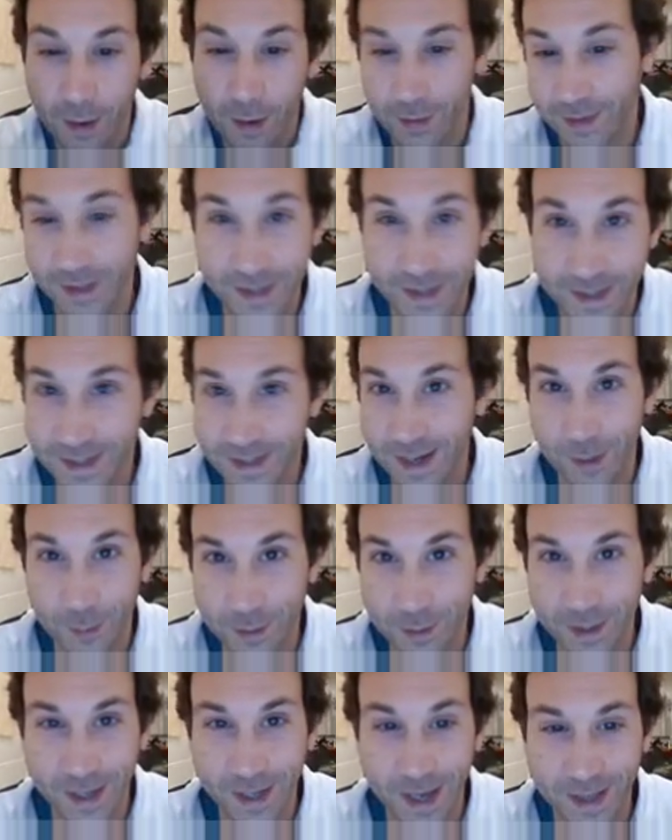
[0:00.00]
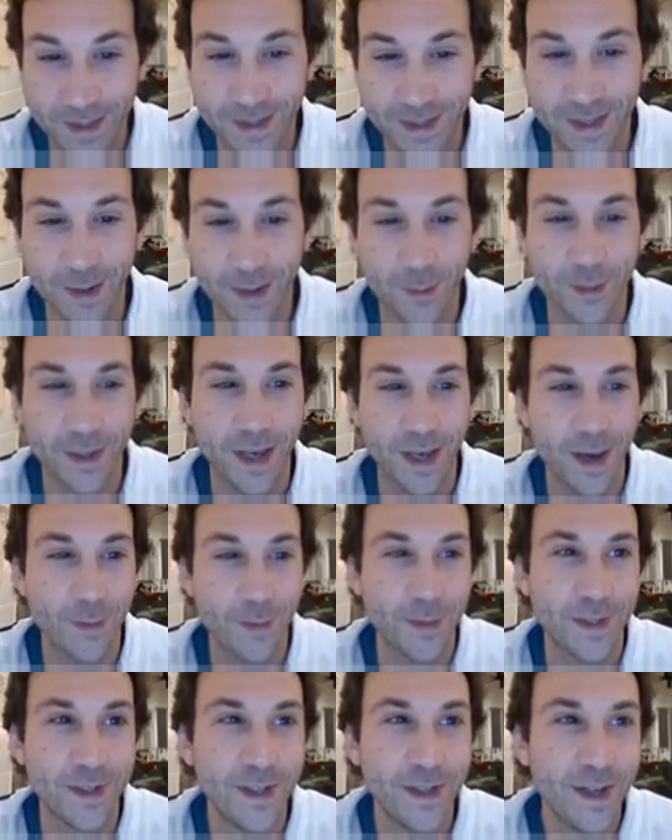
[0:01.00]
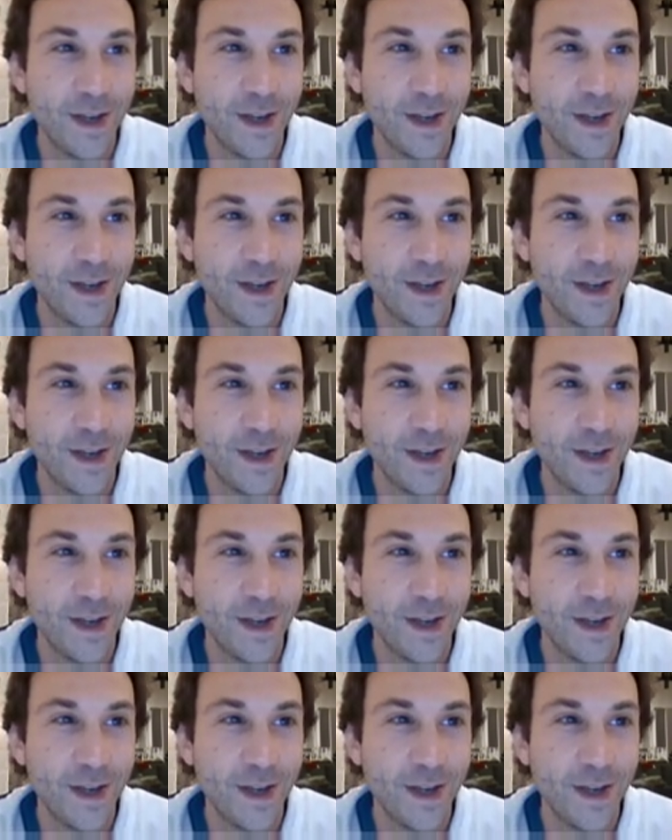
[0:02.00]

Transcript: Did that really did that really happen?